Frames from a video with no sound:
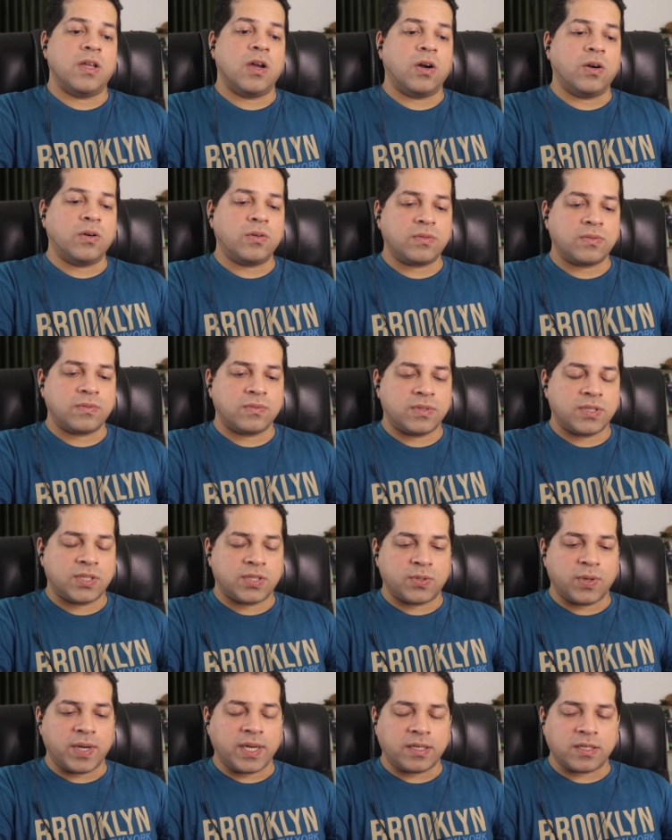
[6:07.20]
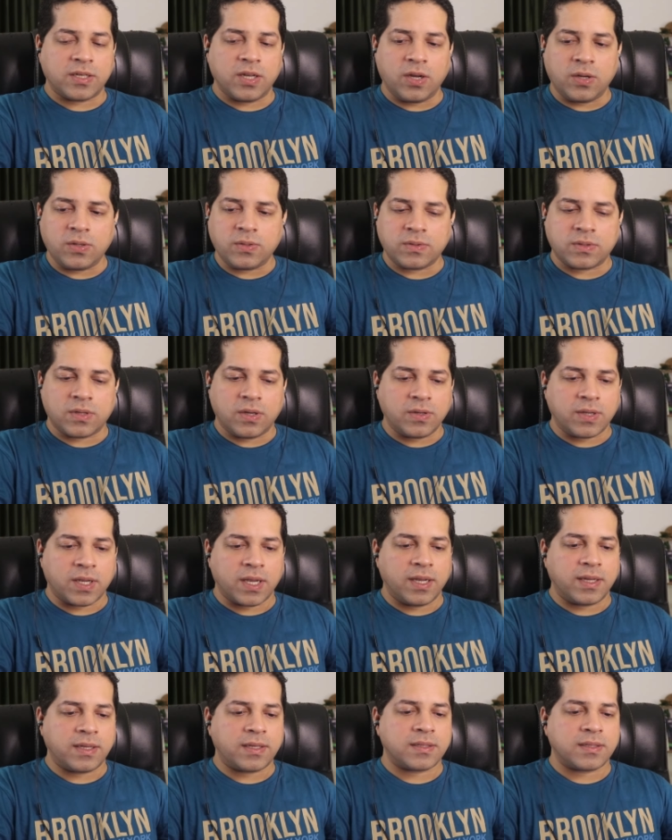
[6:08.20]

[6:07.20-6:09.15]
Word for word: No? Princess Straight no? Okay.